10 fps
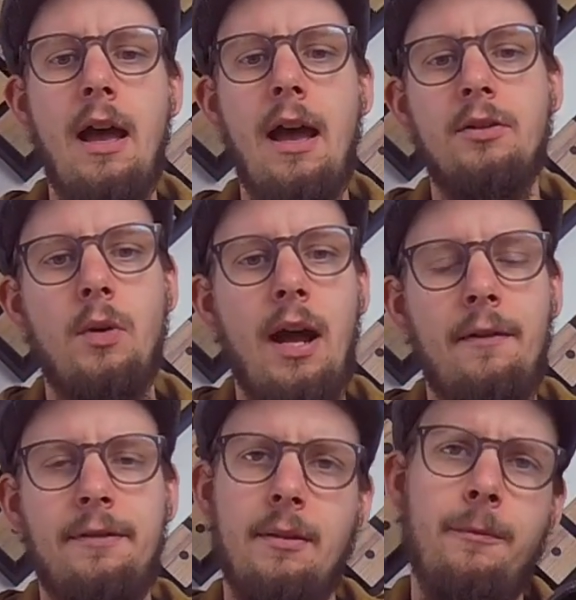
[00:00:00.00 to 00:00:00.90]
And to
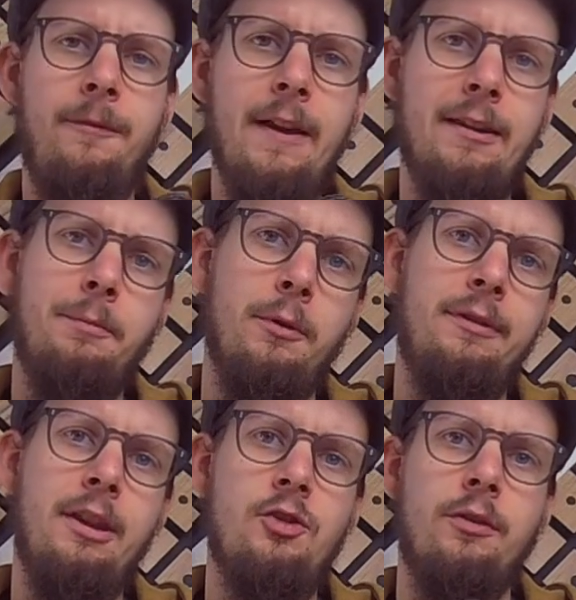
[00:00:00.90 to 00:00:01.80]
have some fixed
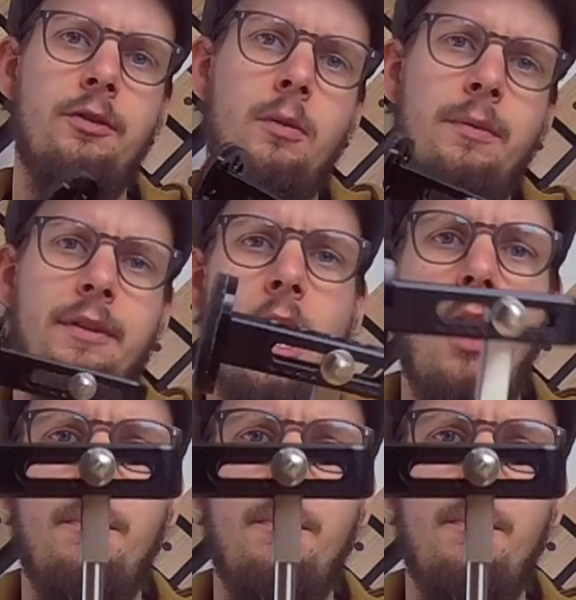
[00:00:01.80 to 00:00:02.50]
positions, always, I hope